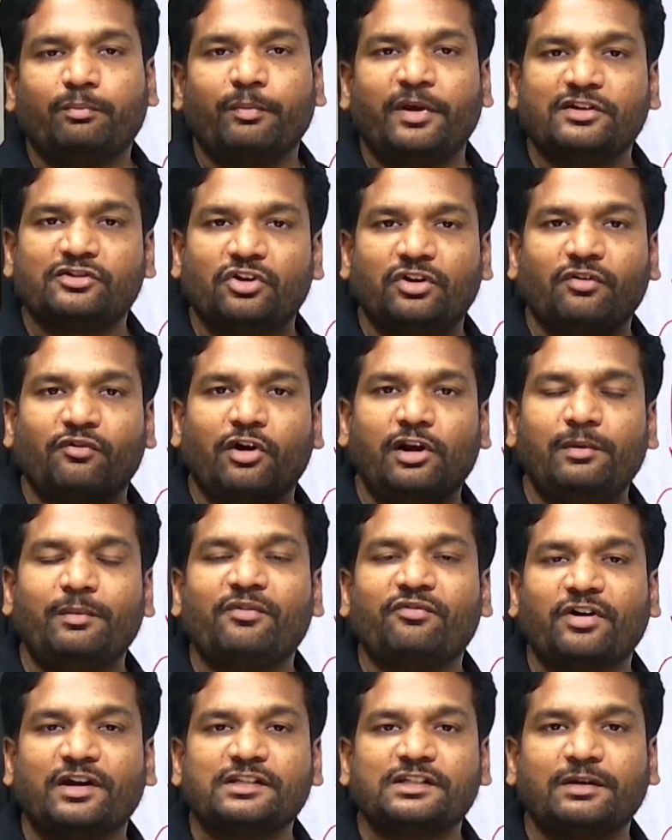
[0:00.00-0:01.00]
Based on the volume
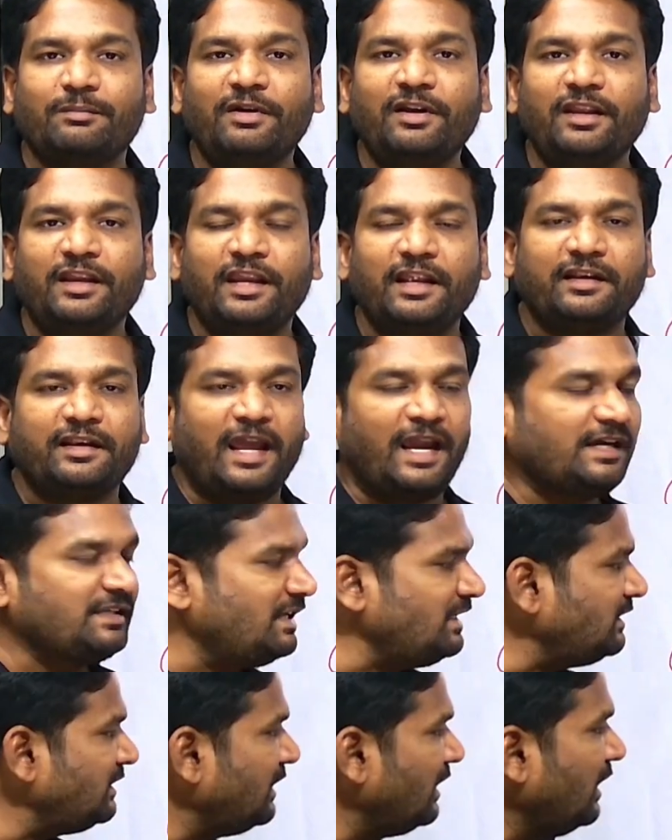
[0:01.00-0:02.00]
of consignment, he
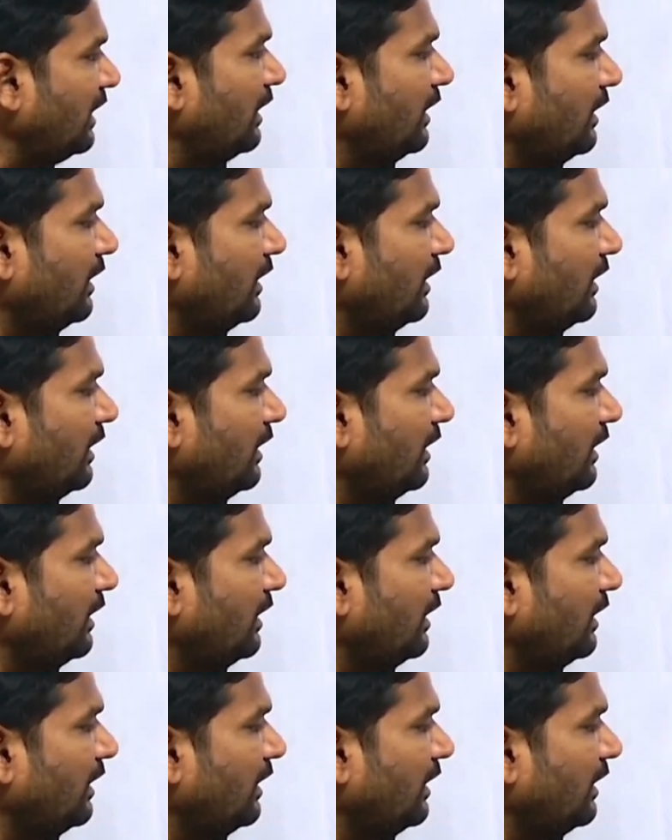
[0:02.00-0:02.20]
taxes